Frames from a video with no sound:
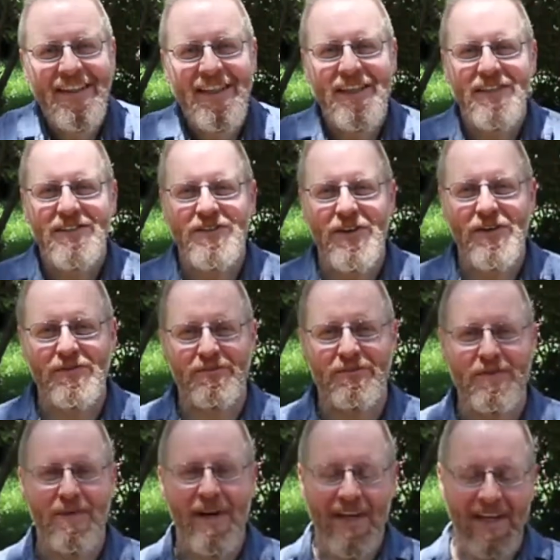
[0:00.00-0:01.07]
So
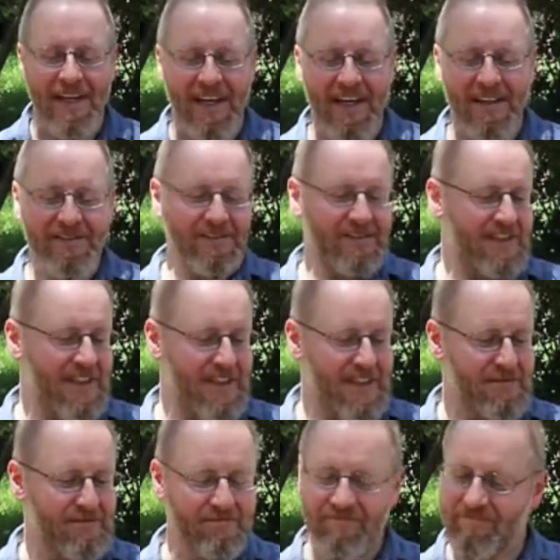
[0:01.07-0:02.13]
we're back again.
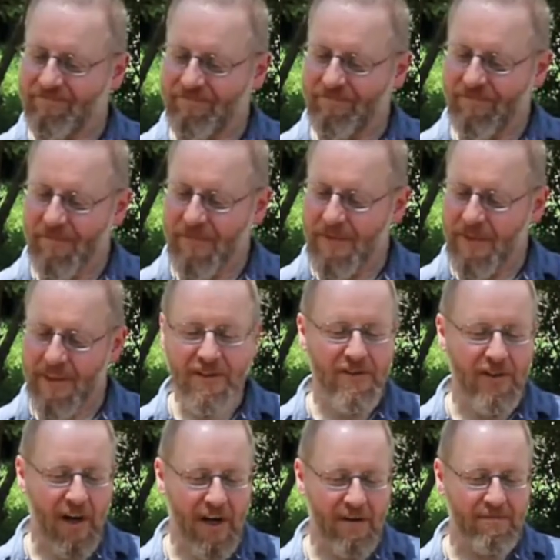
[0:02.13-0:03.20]
This
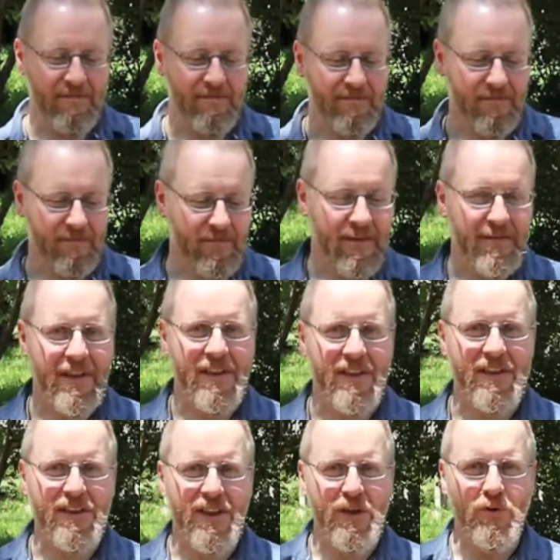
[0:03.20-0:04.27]
time I'm going to
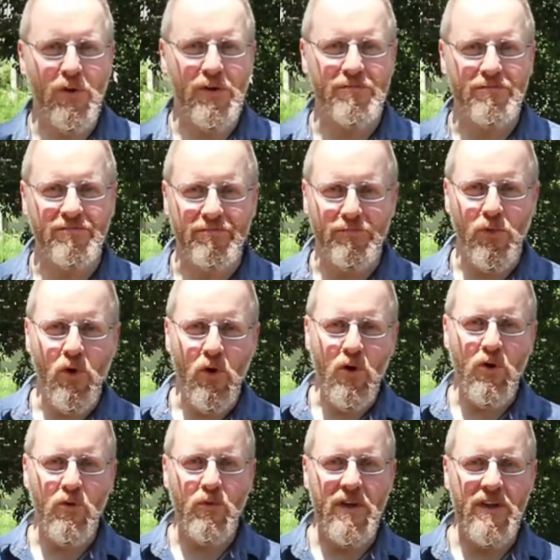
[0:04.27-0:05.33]
continue on
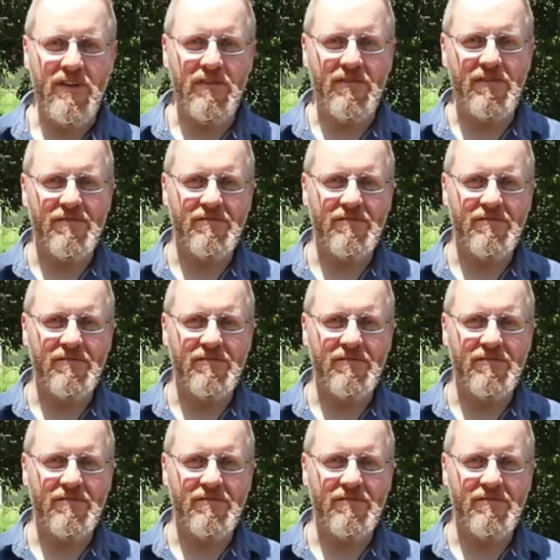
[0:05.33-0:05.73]
more with